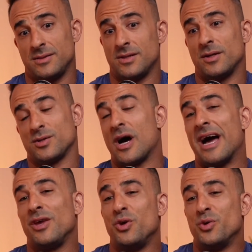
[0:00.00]
you know, so
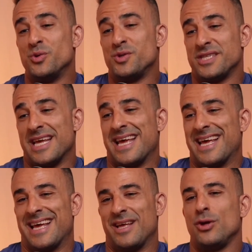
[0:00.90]
I use,
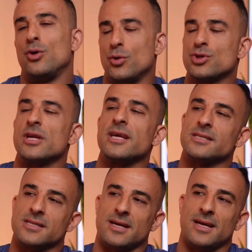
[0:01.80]
usually
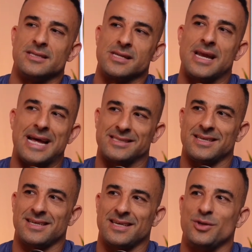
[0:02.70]
it's the latter.